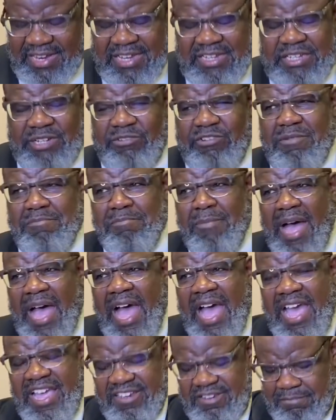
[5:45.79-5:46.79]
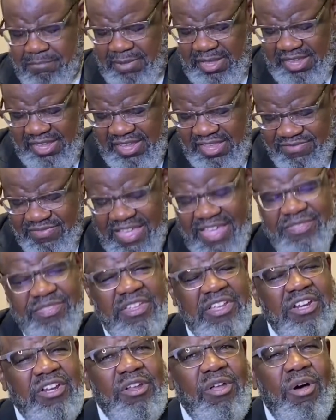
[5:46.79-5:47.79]
to remind me that
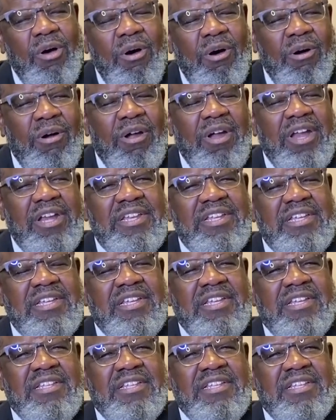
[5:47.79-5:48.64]
the Lord,